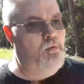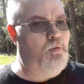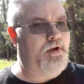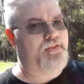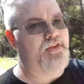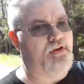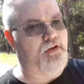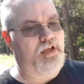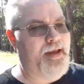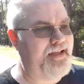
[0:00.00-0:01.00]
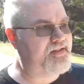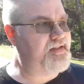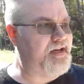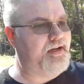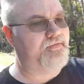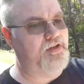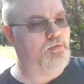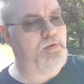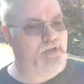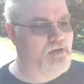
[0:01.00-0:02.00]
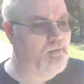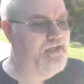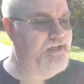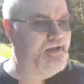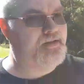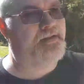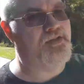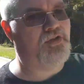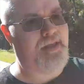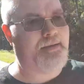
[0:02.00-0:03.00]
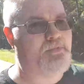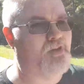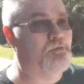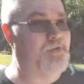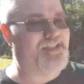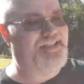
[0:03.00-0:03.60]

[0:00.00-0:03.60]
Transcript: with you know command staff, you know what better way to do that than with